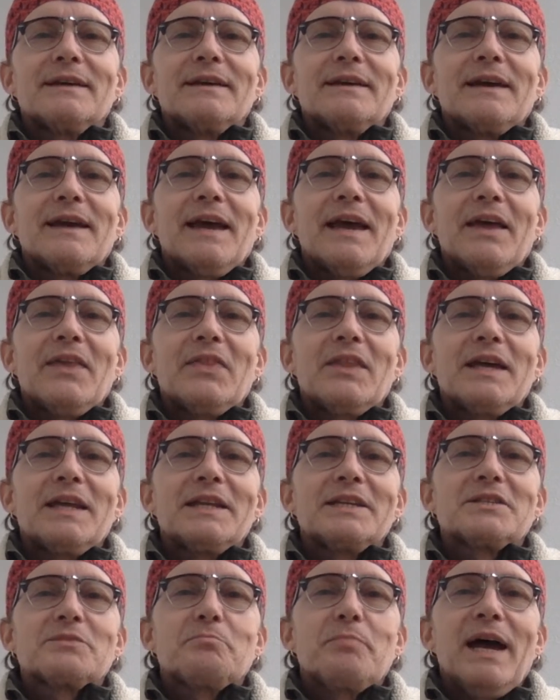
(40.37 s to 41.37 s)
And then
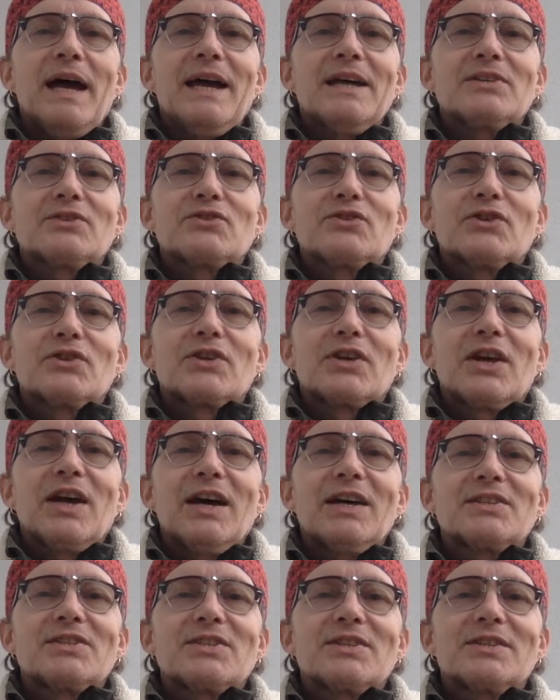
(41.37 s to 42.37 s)
its bastard
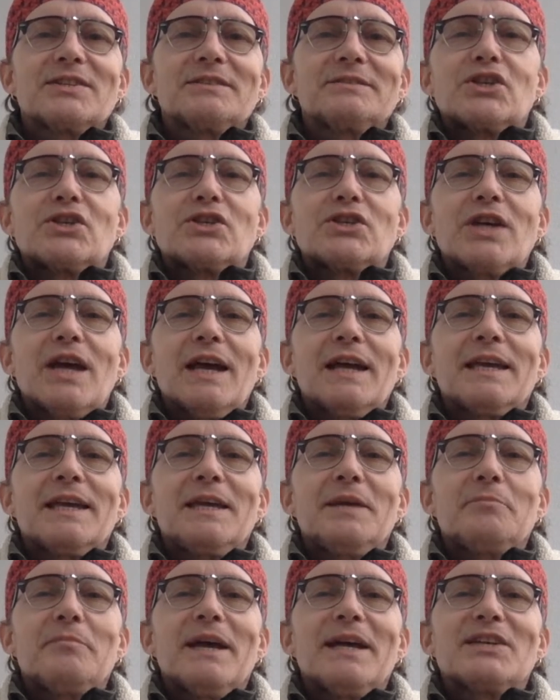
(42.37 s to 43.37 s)
cousin, check
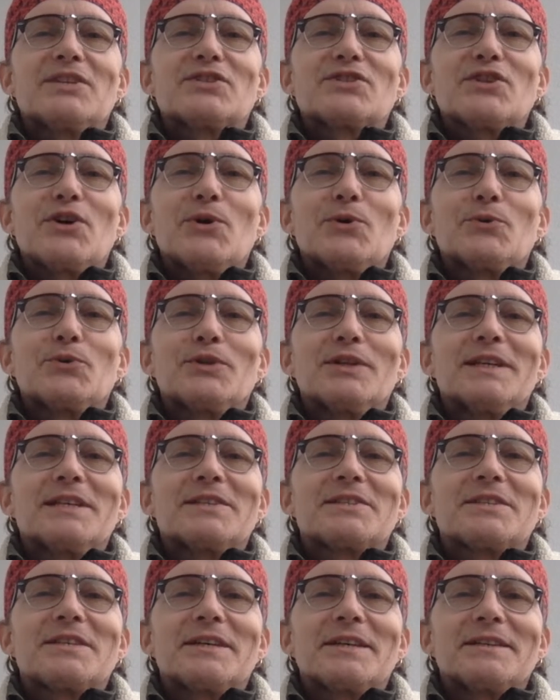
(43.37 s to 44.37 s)
eBay sold
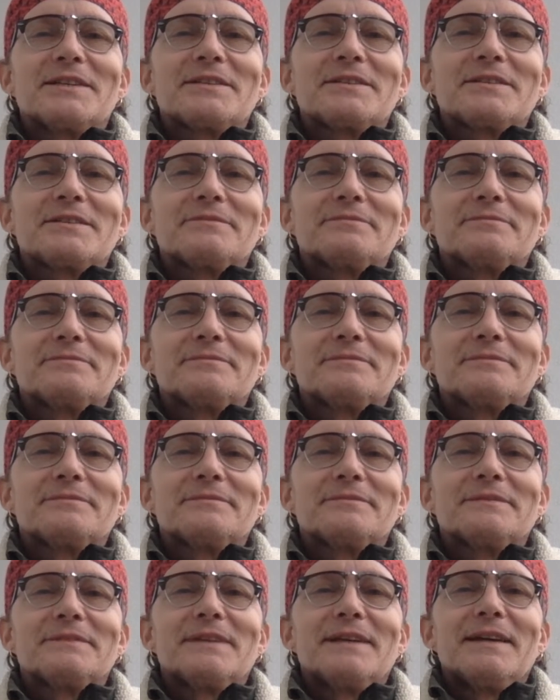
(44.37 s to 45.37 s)
listings.
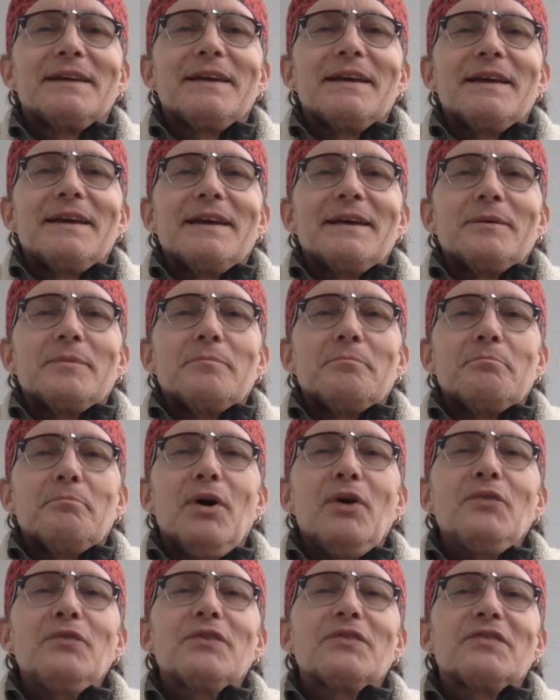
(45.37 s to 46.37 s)

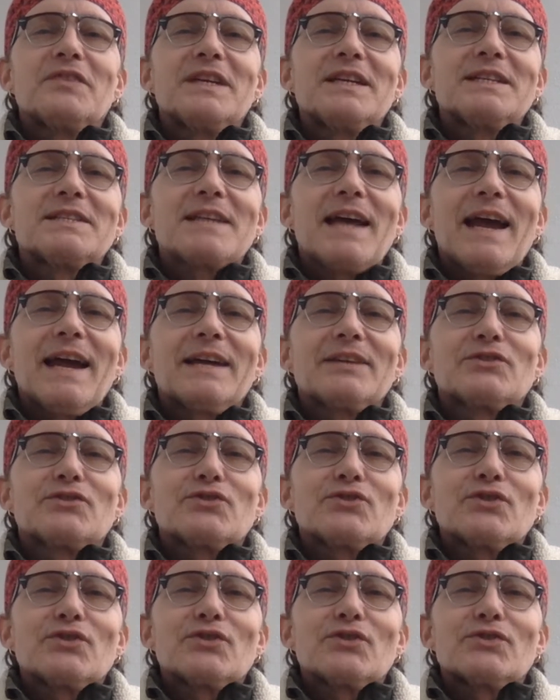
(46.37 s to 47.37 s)
Both of these
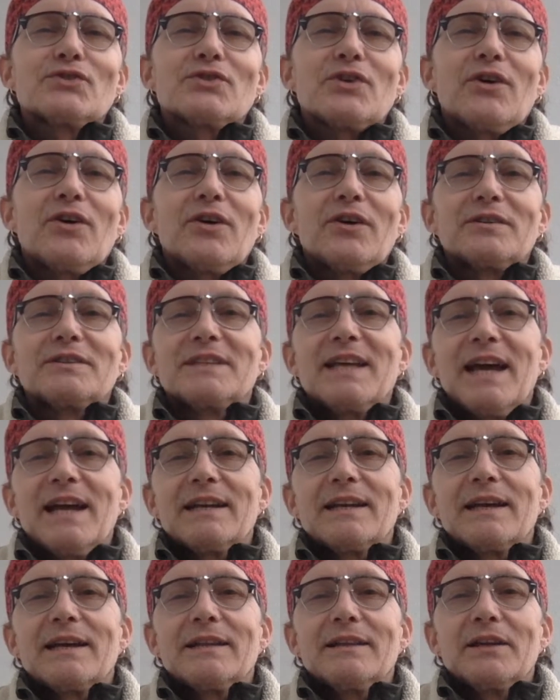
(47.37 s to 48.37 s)
answers are
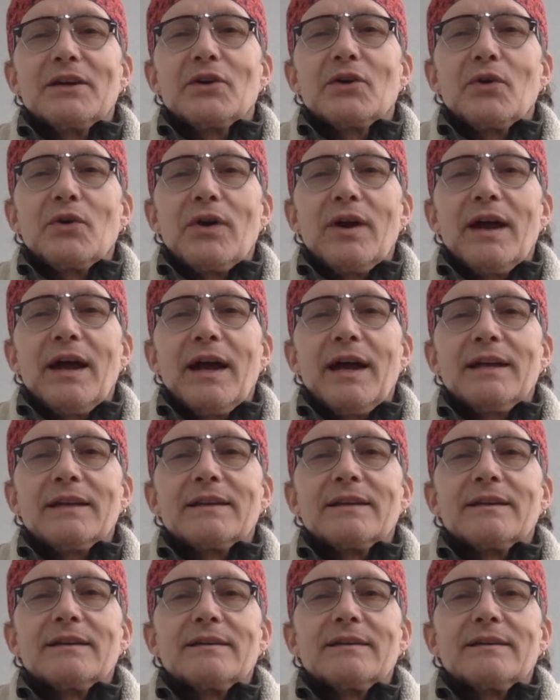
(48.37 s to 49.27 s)
technically correct.